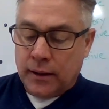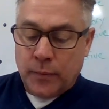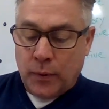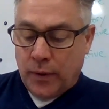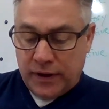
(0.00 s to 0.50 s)

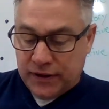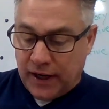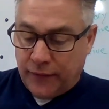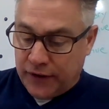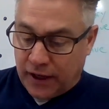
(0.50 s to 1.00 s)
But what has it
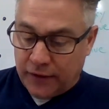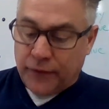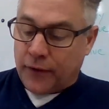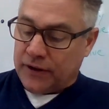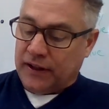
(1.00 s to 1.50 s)
ever done
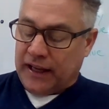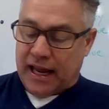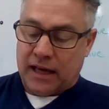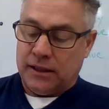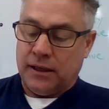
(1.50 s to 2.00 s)
for us in the
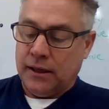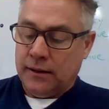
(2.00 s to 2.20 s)
end?